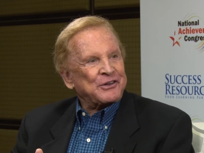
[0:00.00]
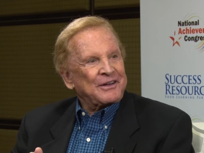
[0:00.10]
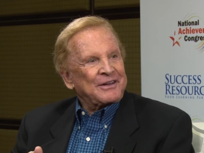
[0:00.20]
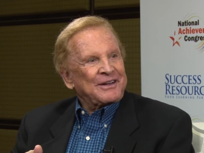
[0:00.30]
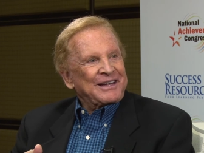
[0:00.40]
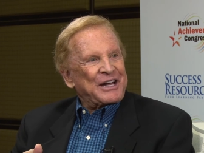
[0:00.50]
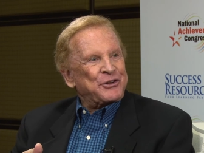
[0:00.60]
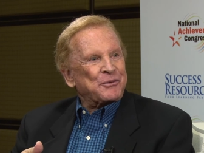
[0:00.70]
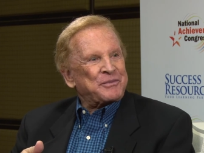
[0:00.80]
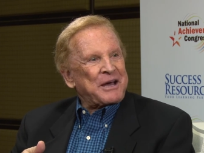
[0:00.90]
Okay. And
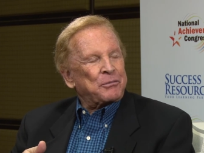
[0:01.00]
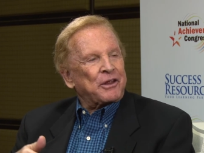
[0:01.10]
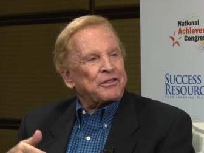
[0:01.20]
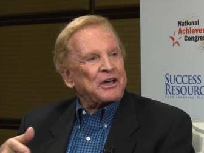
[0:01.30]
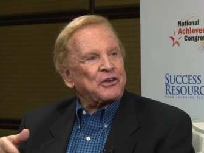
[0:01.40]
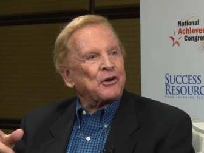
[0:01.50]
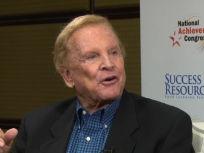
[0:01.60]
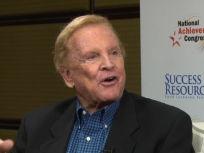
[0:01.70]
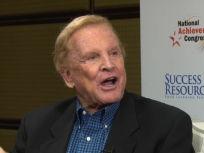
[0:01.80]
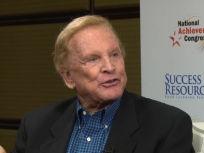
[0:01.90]
you'll be able to think your
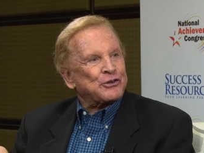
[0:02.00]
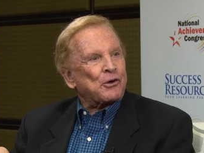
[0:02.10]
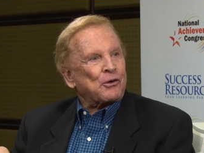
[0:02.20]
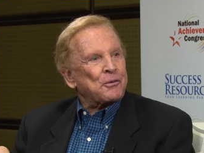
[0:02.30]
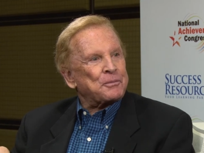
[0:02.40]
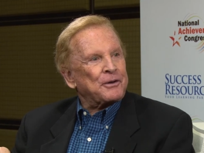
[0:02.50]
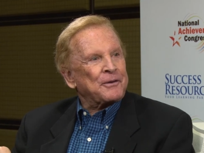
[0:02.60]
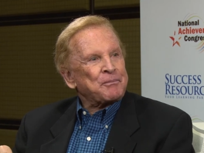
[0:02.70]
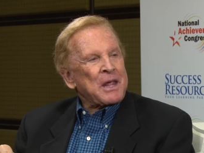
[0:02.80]
garage door open.